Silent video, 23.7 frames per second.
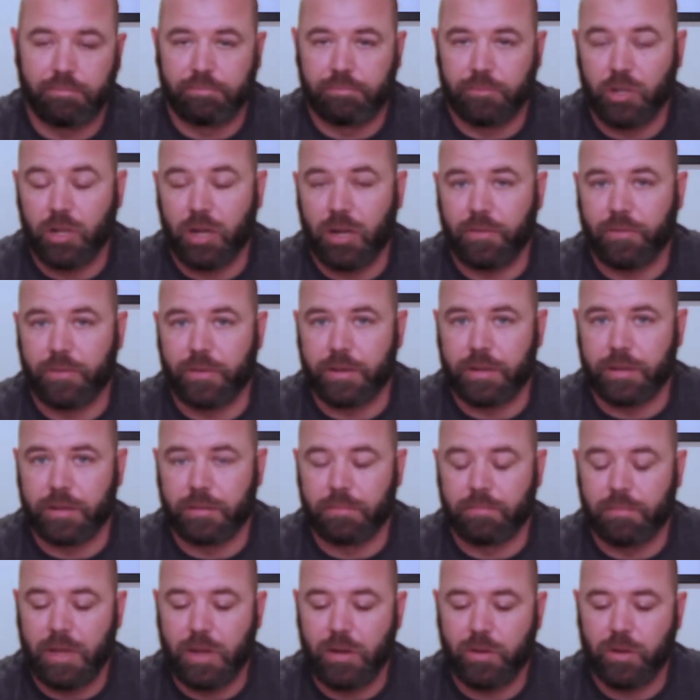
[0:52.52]
golfers,
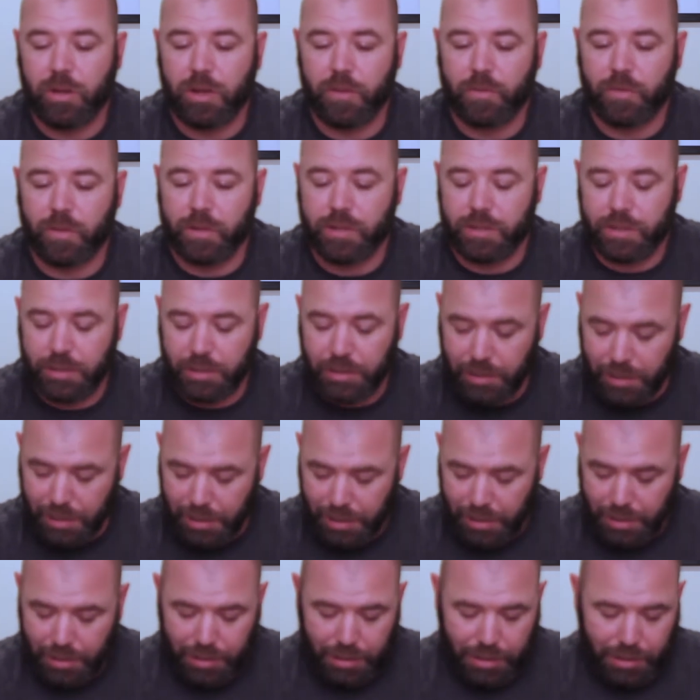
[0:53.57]
male golfers.
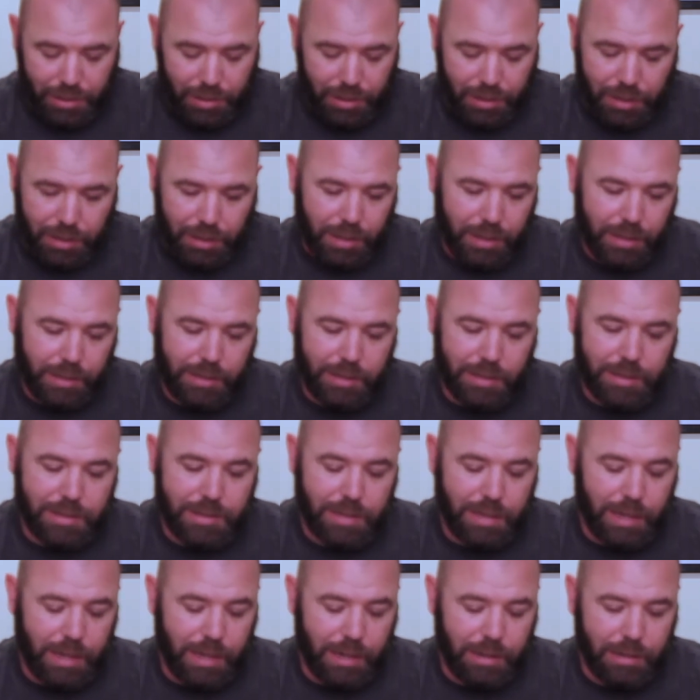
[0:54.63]
It
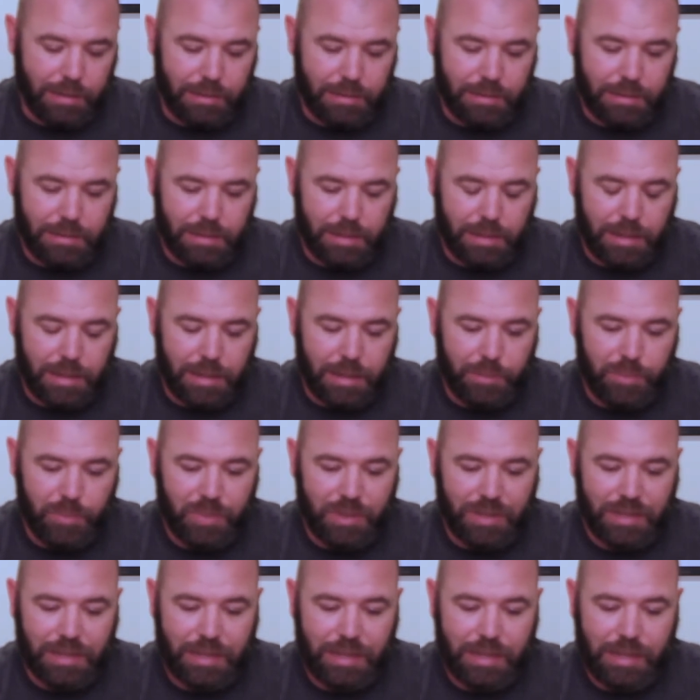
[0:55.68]
contains, I
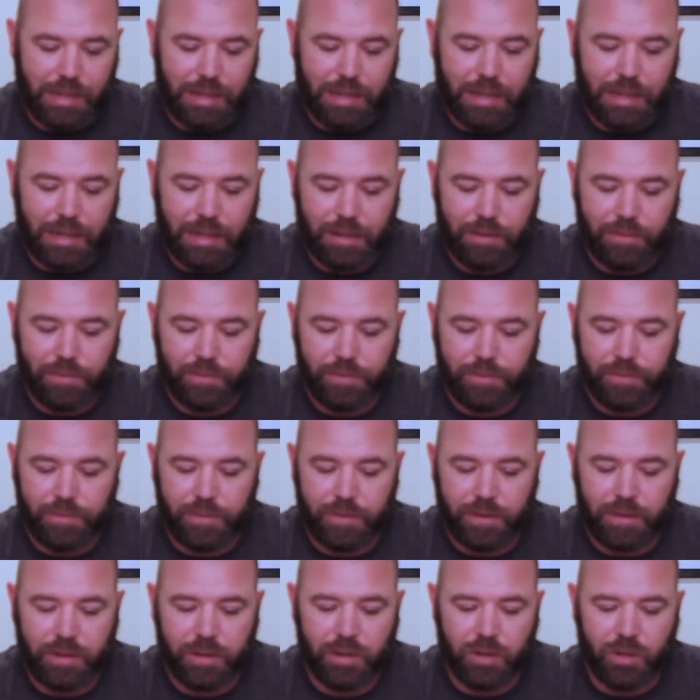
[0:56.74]

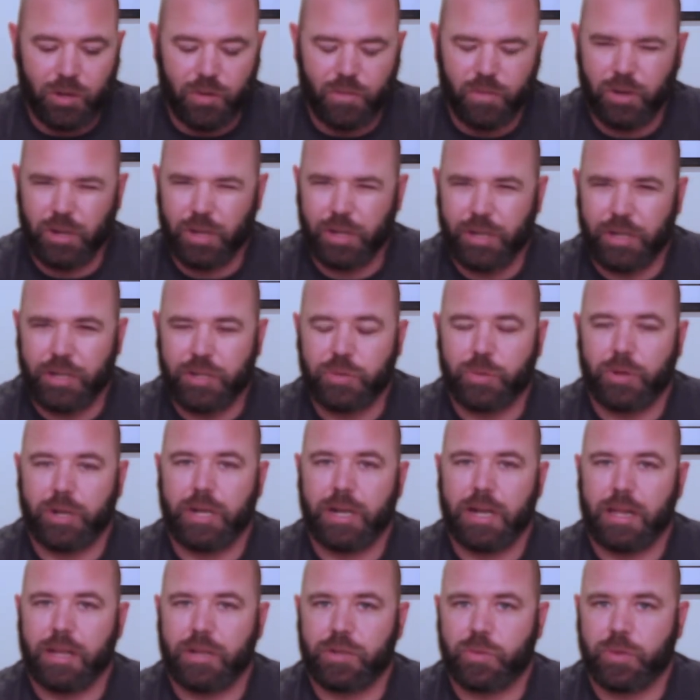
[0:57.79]
believe, over
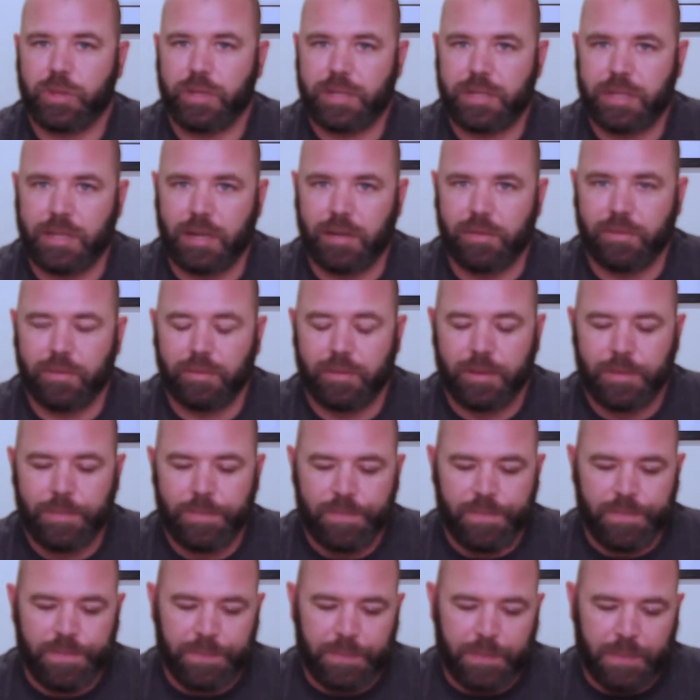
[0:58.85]
$120 worth of stuff.
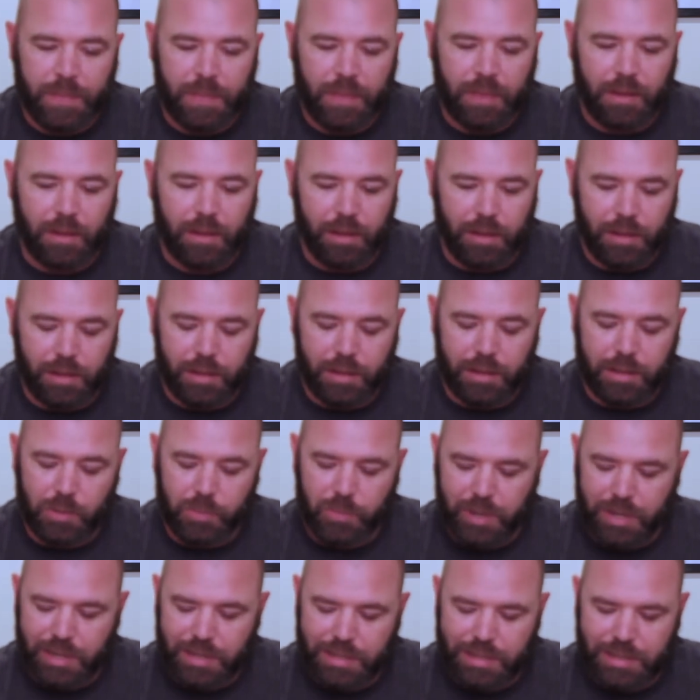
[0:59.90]
You
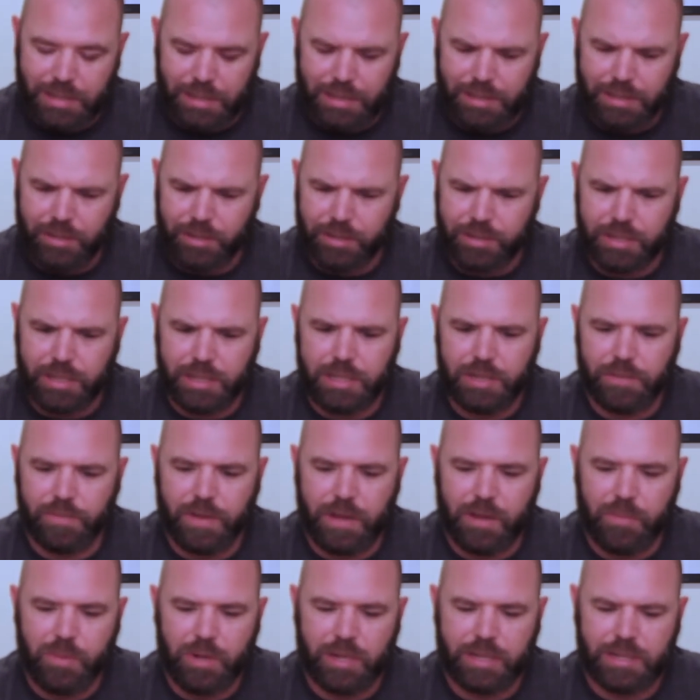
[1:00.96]
pay $60 or
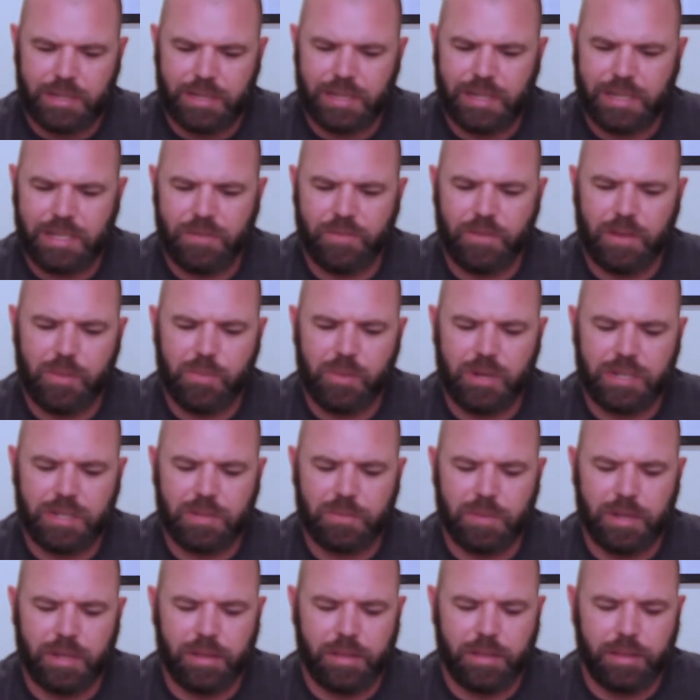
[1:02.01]
$65 a
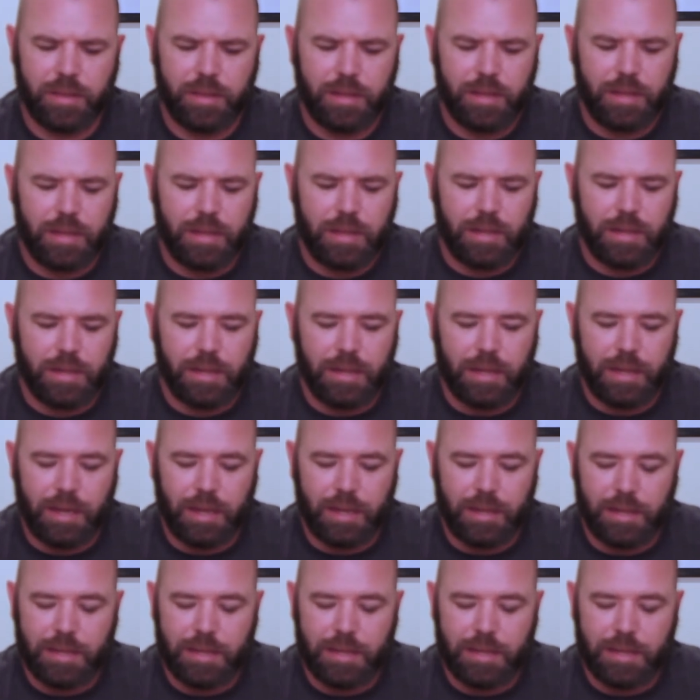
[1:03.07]
month, and